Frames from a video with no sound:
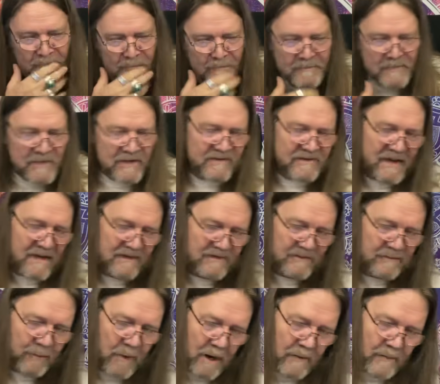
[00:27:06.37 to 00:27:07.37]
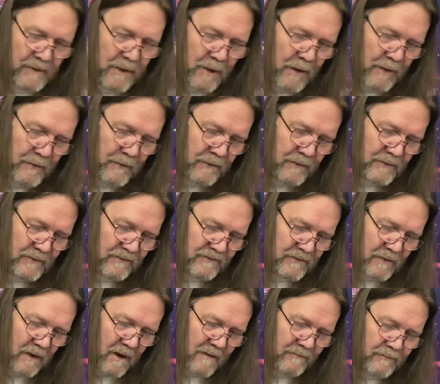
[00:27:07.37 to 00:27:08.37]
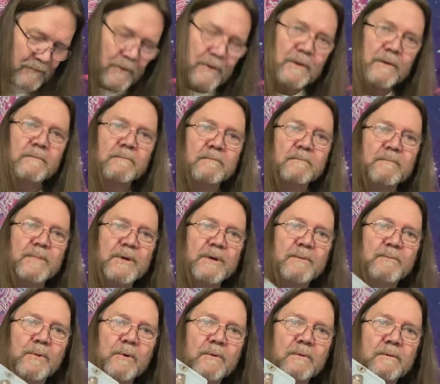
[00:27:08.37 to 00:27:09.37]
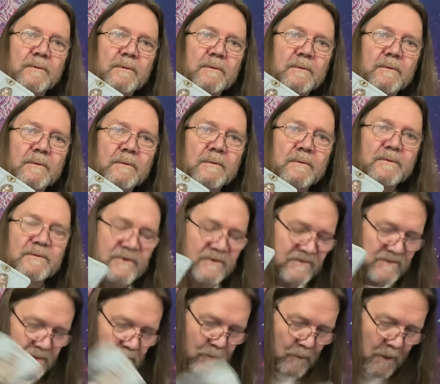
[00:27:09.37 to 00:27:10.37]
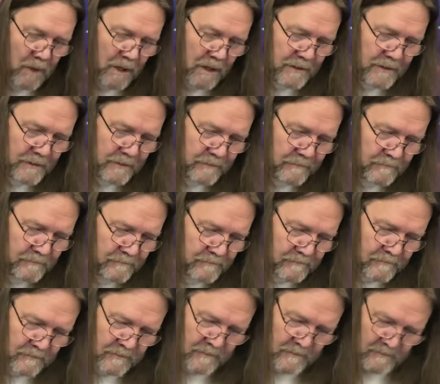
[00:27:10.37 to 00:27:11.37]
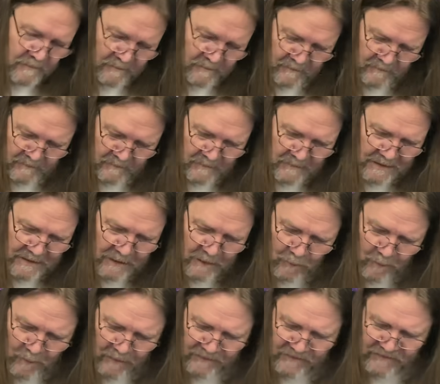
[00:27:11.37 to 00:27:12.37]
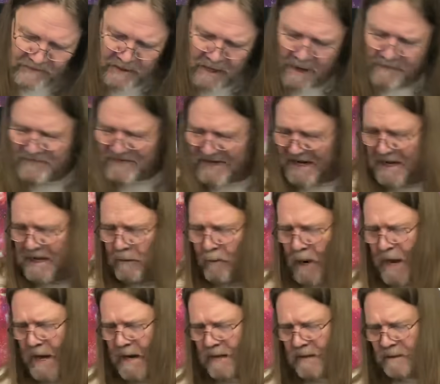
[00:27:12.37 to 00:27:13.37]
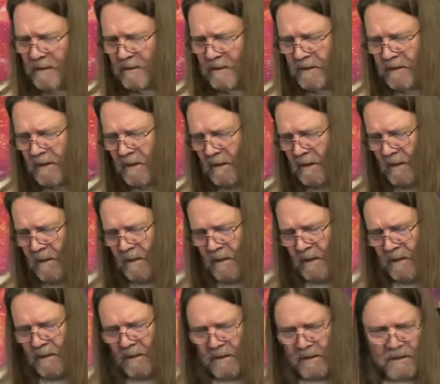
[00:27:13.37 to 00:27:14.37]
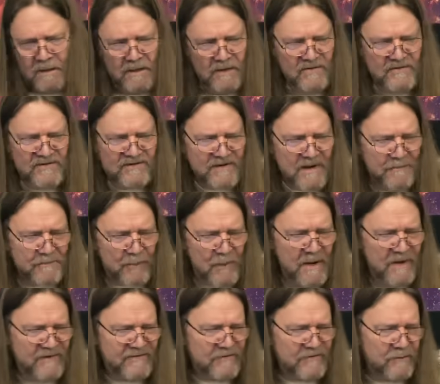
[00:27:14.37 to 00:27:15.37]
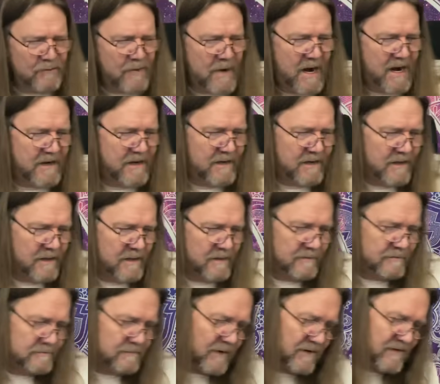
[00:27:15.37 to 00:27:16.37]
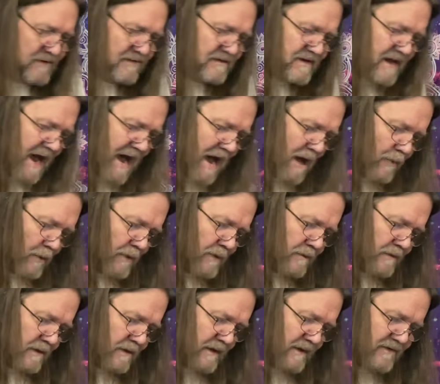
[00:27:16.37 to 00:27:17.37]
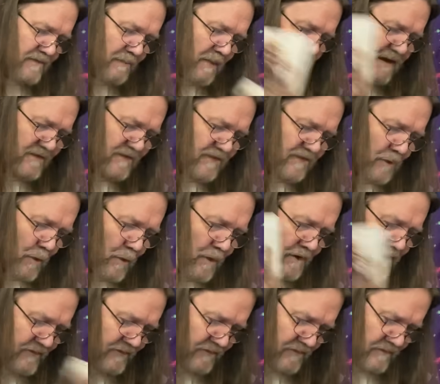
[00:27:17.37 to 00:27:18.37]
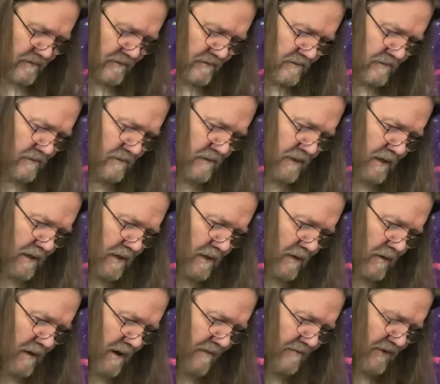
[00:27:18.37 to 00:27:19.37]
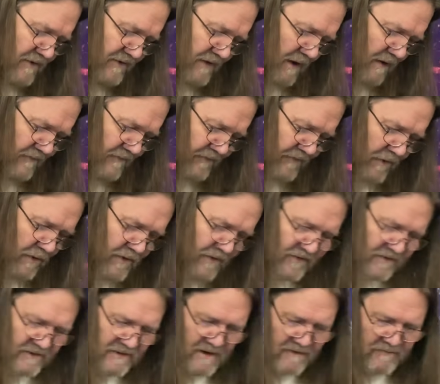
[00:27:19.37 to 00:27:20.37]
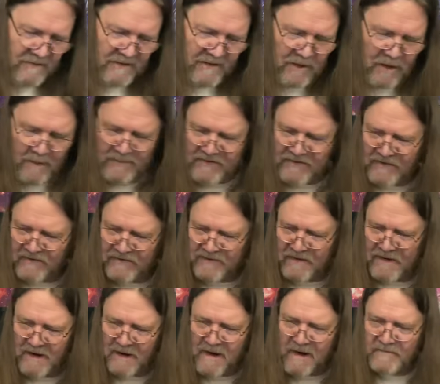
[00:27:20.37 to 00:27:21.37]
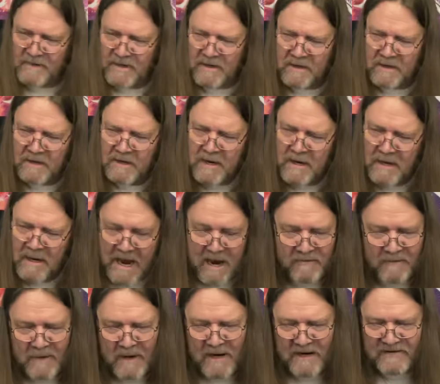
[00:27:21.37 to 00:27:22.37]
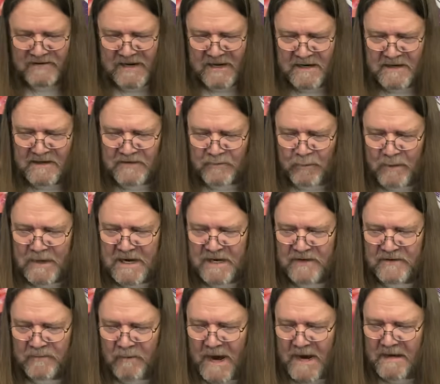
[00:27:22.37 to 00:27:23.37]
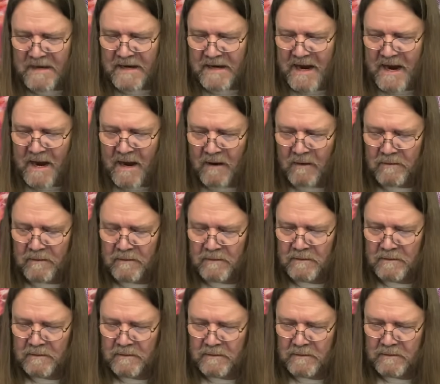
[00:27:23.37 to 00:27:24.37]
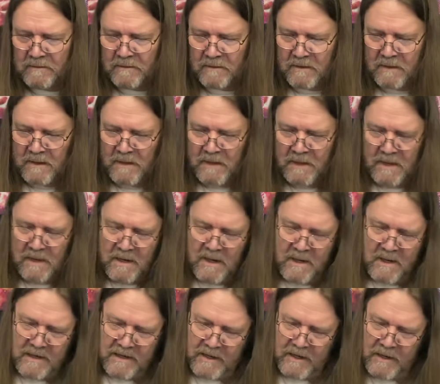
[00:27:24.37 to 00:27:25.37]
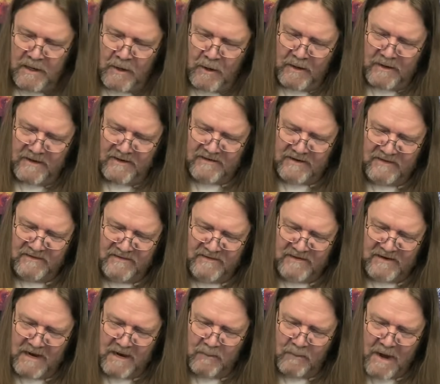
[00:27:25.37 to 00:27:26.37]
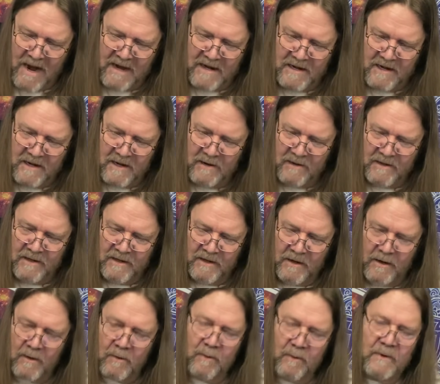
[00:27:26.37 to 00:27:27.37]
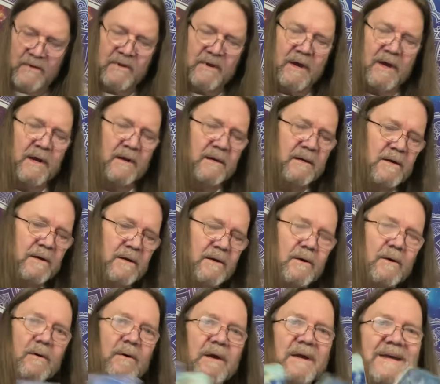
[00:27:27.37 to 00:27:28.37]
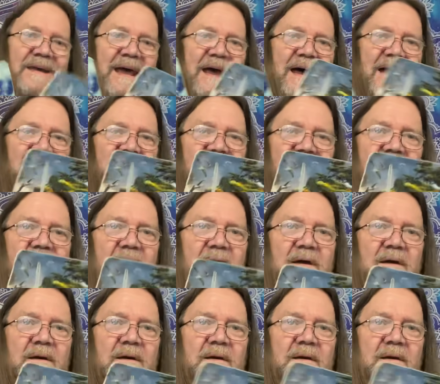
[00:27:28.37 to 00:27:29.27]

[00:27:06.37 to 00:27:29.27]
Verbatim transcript: Because that's probably all they're used to offering people. Just the wand. Leo wants the cups. Anyway, there's separation right here. There's a tower. It's by source. You know, love yourself first. There's definitely competition. I love you. Everybody's getting these reads right now. You know, and this can say right here, you know, with that, you know, it can say